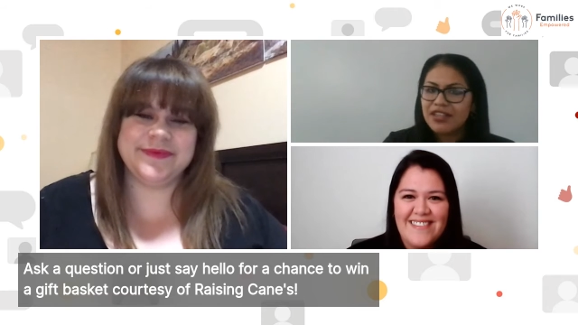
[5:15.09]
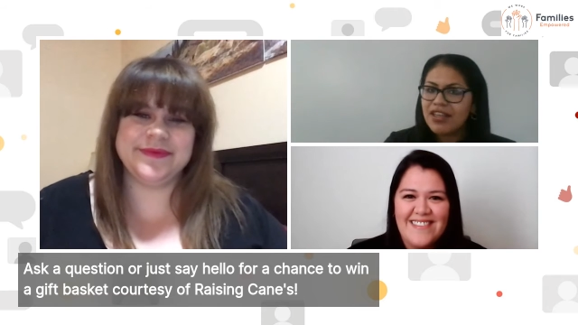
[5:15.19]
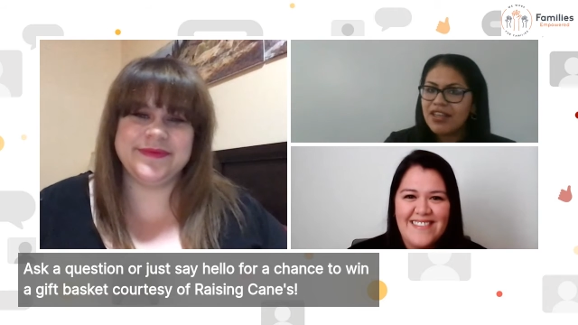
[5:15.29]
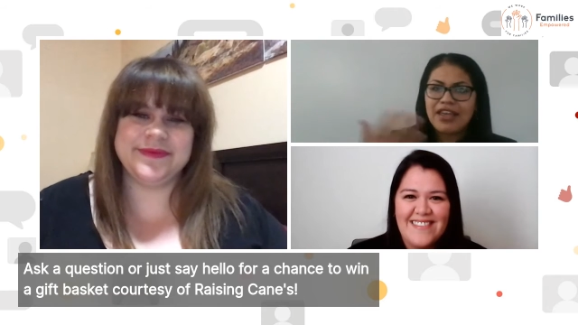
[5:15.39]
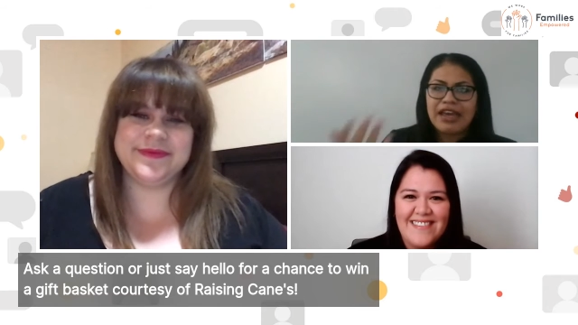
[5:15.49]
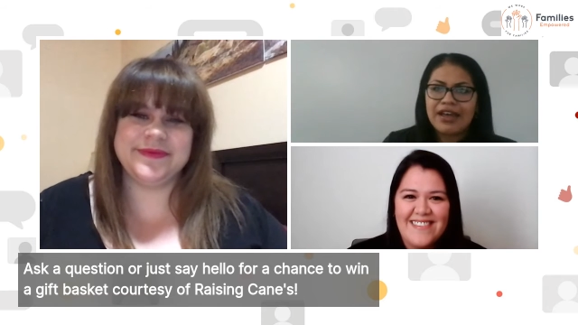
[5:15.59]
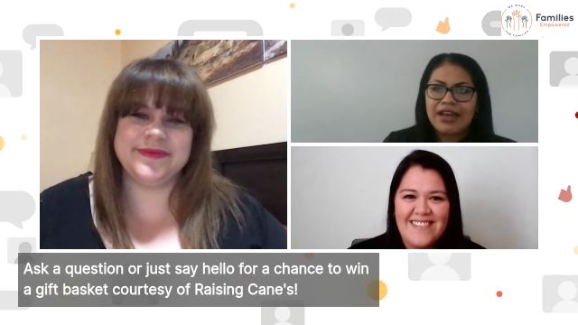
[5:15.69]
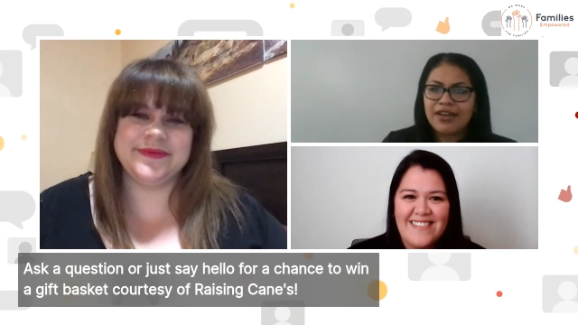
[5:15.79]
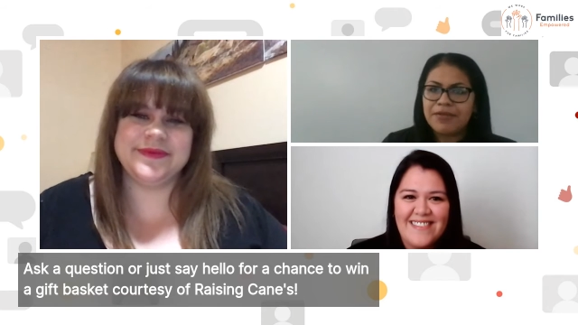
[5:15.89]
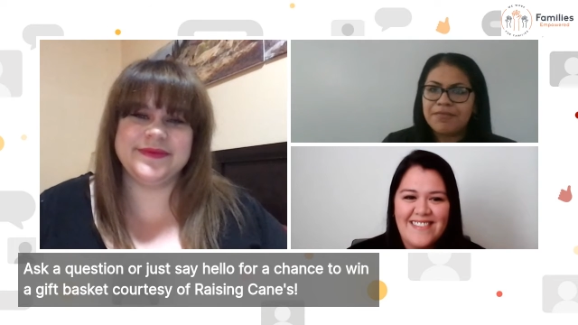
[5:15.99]
Speaker 1: Um,
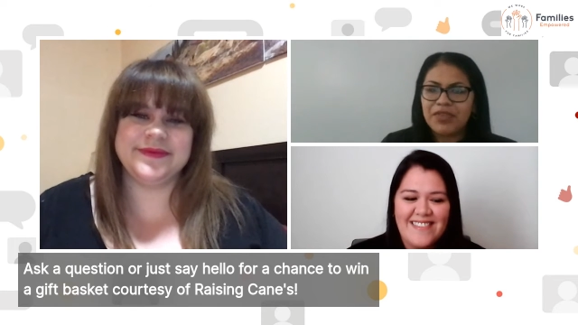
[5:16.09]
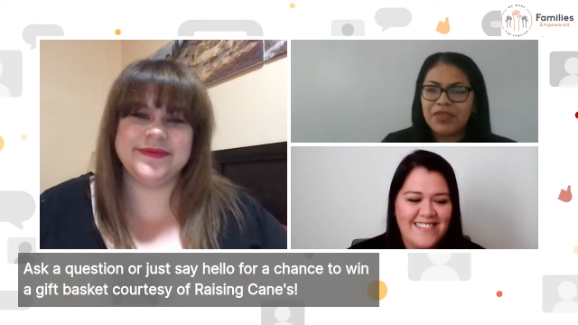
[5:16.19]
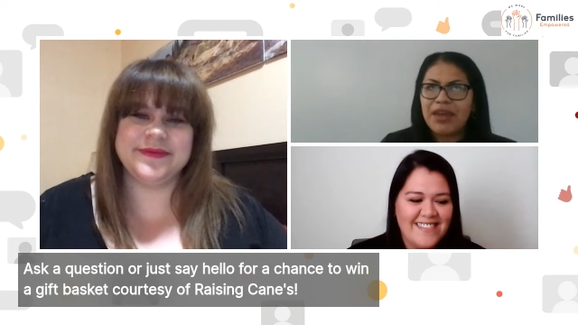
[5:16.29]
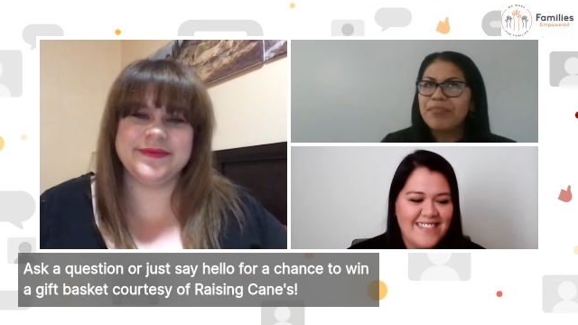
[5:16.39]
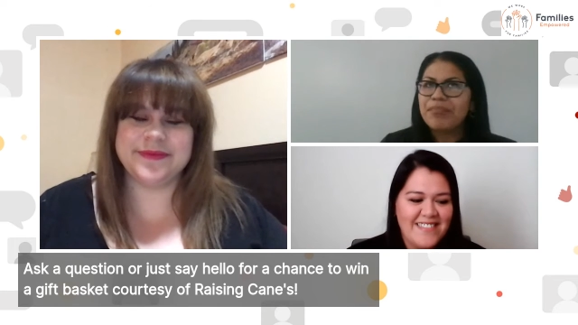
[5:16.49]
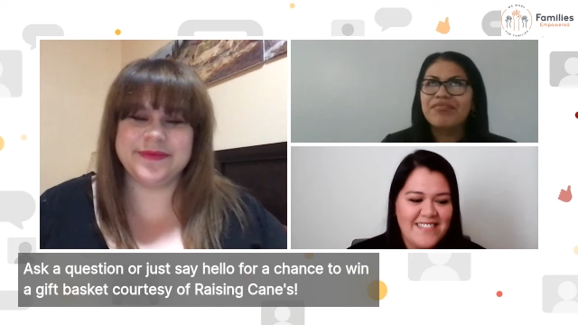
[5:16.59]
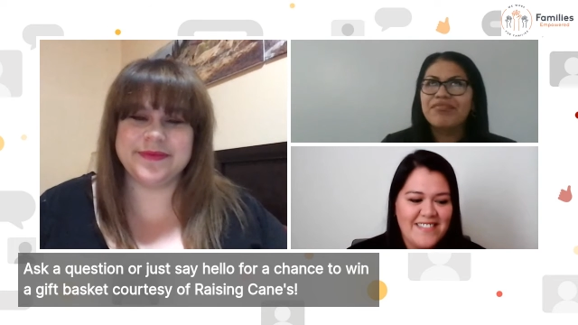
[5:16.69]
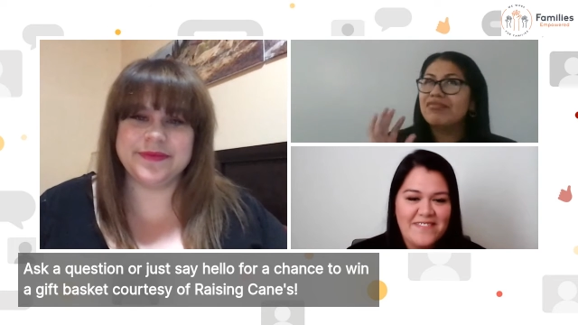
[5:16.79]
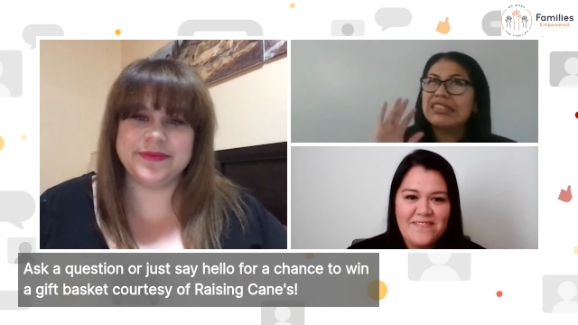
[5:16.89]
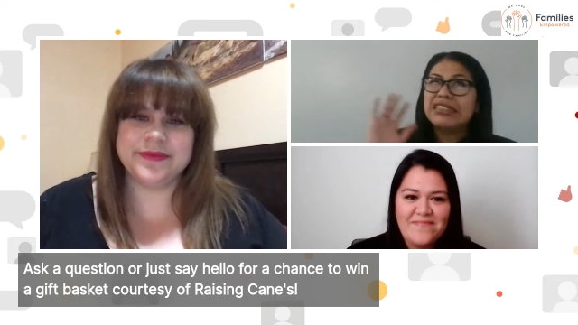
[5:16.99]
so I
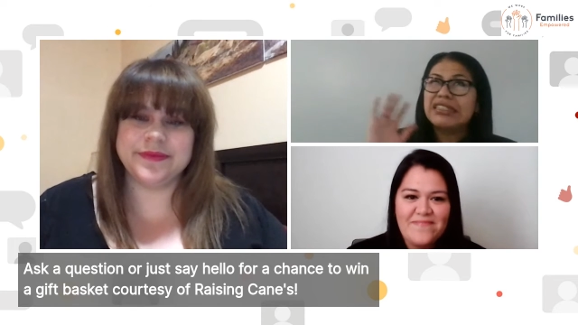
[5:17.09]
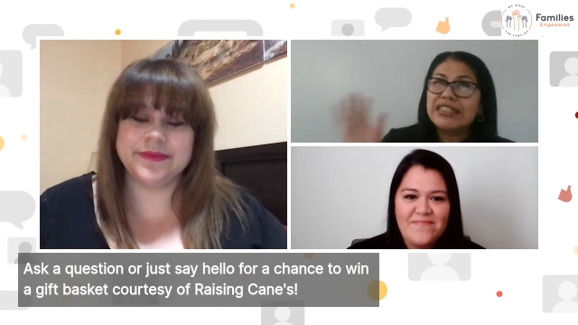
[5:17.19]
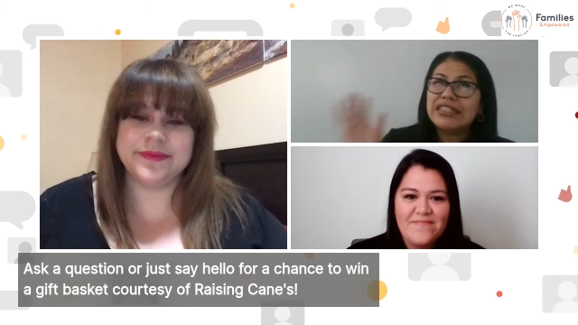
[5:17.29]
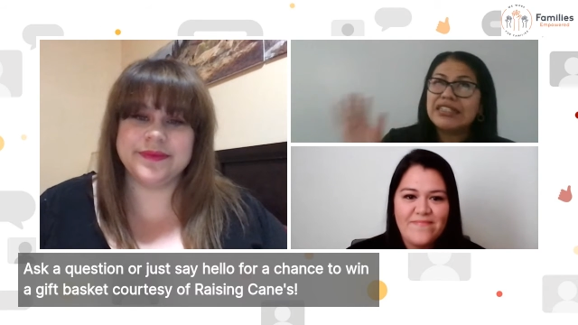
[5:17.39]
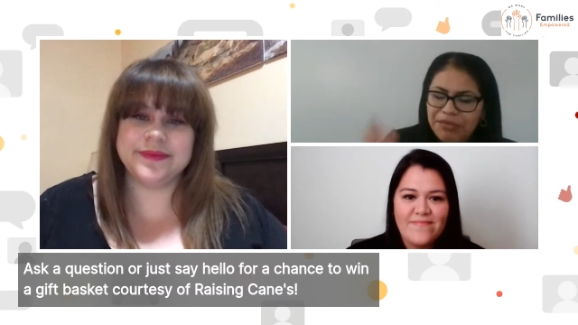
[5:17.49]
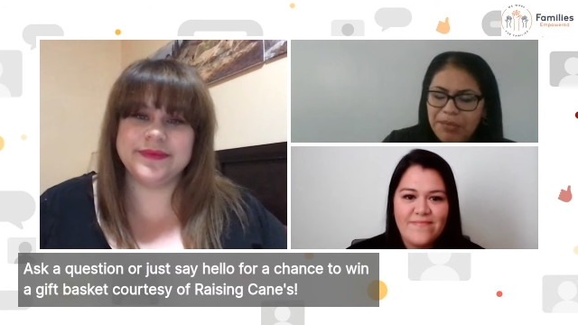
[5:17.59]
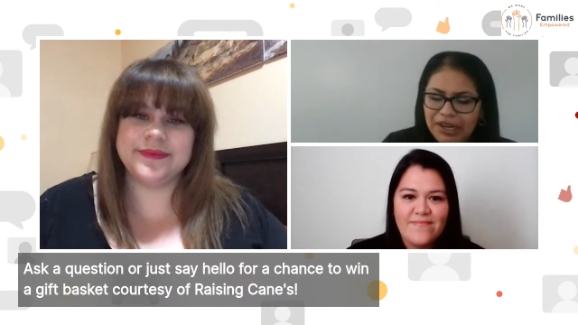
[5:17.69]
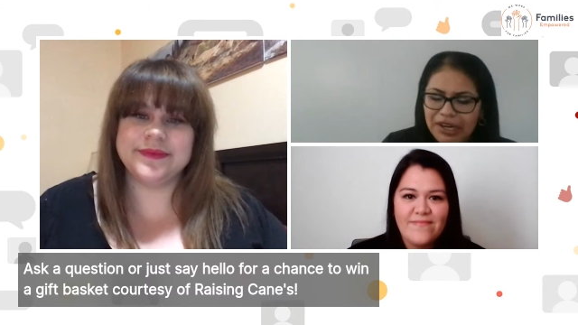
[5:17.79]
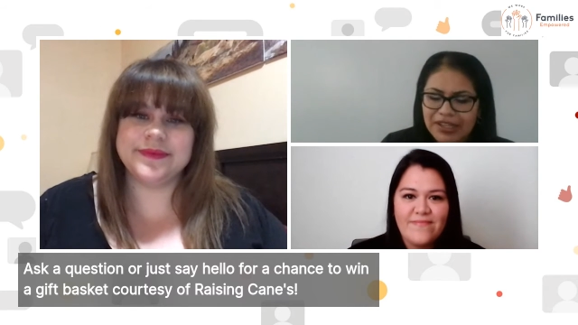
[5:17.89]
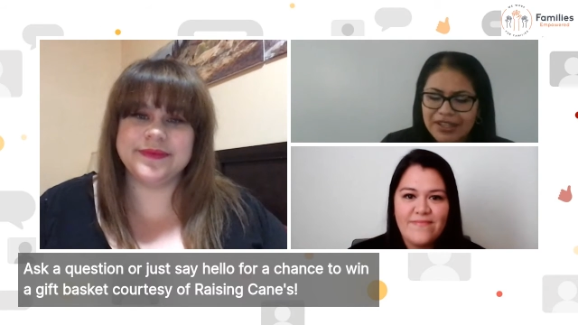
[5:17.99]
actually
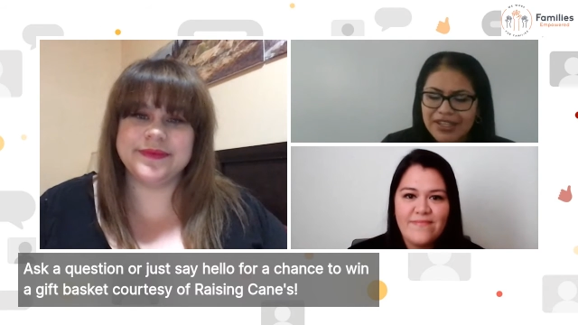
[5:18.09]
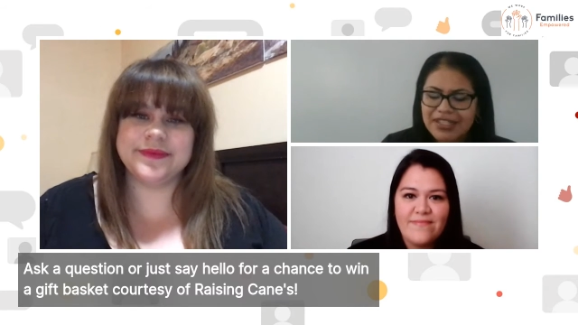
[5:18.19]
um,